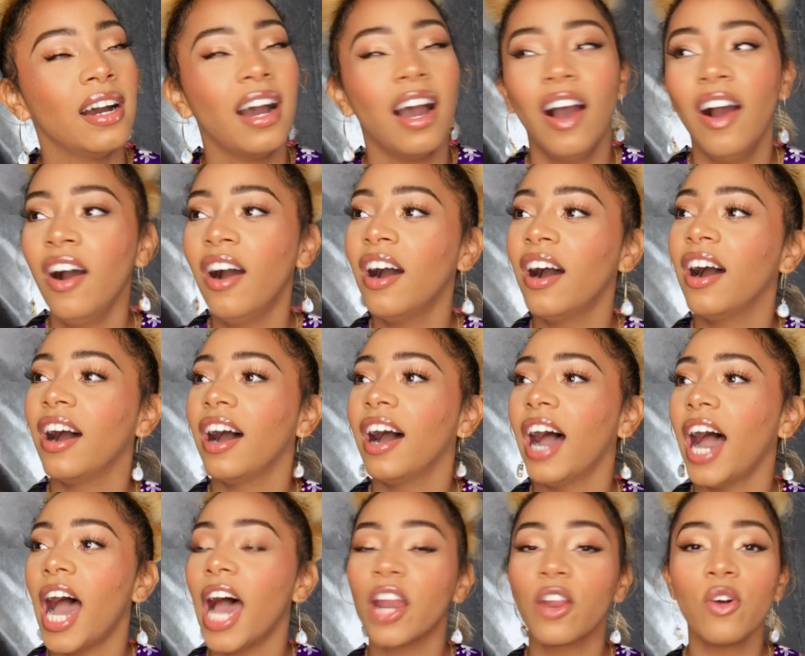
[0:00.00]

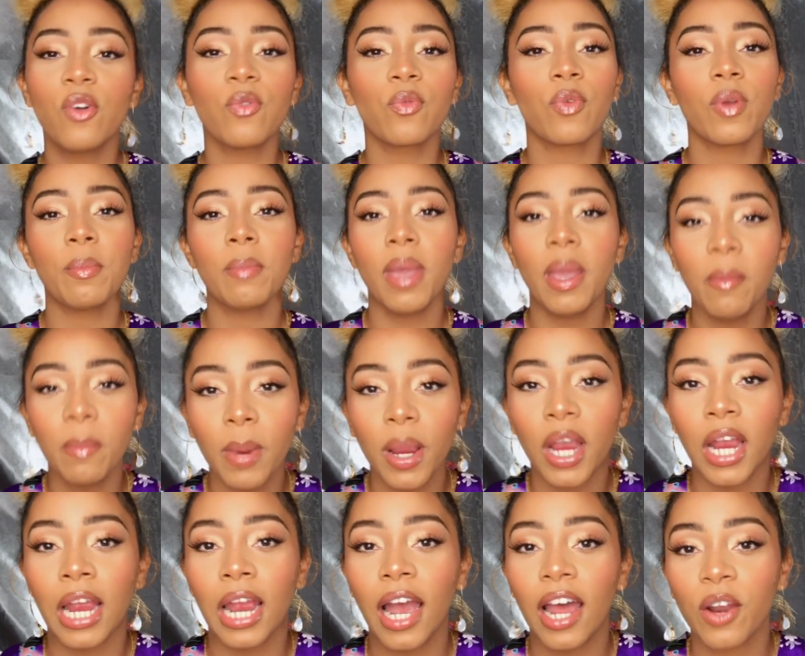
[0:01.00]
I don't
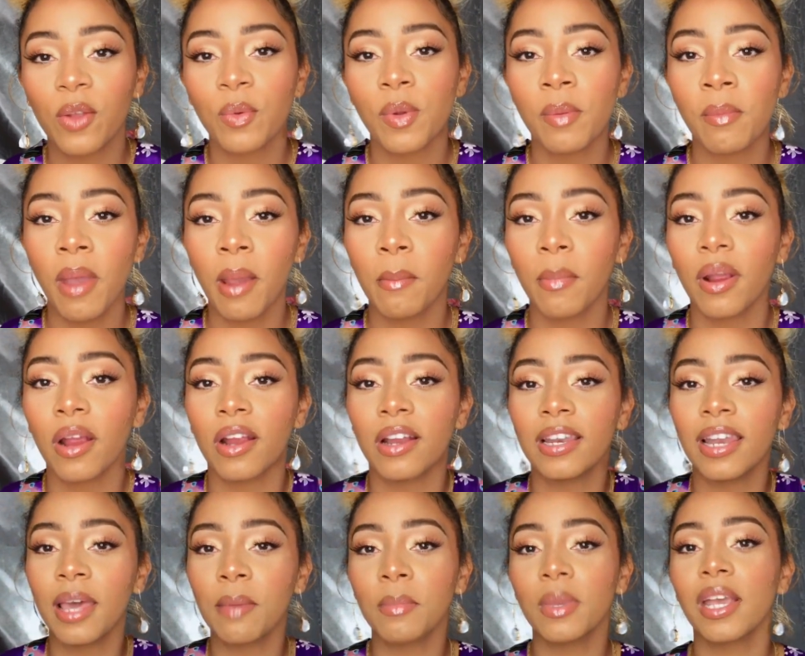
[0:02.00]
remember.
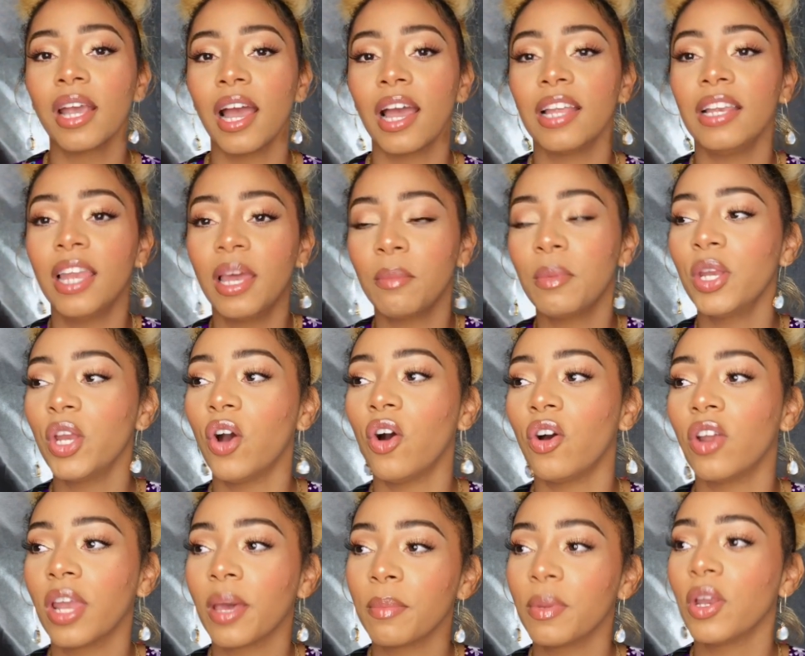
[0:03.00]
Let me
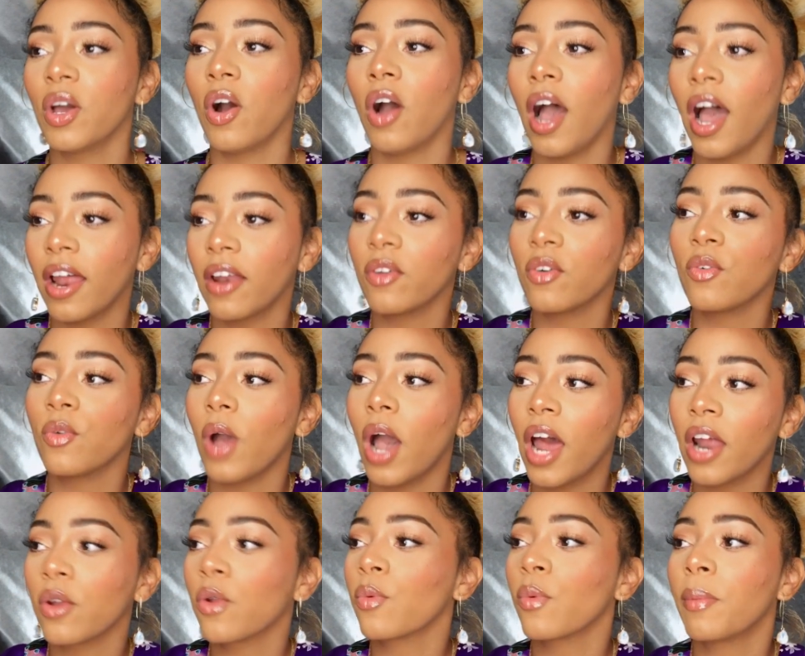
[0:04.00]
know. I
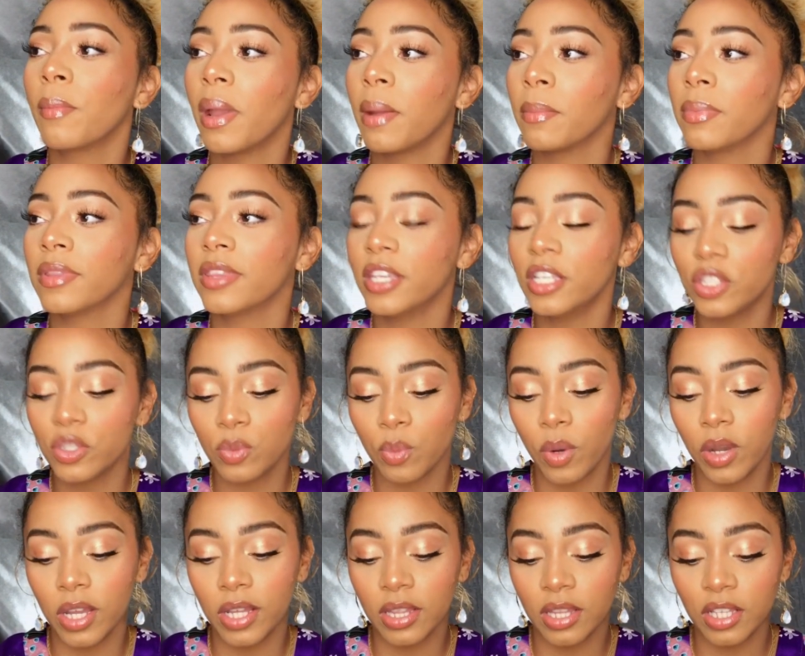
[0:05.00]
don't remember. This
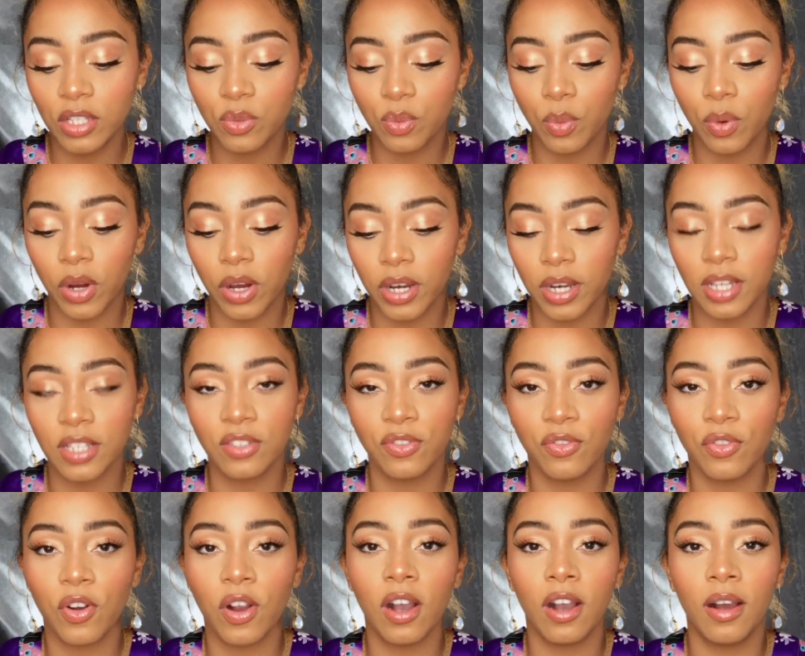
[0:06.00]
word is
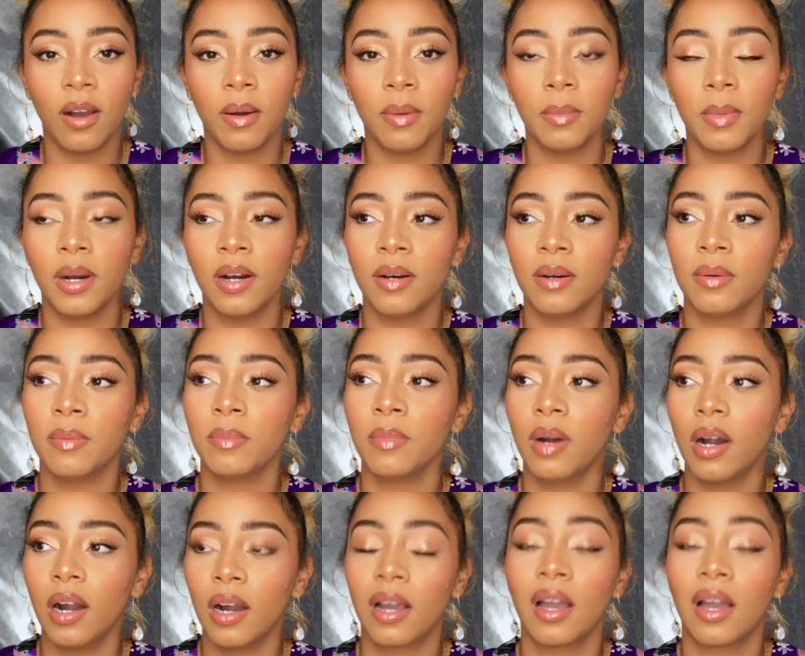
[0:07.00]
from a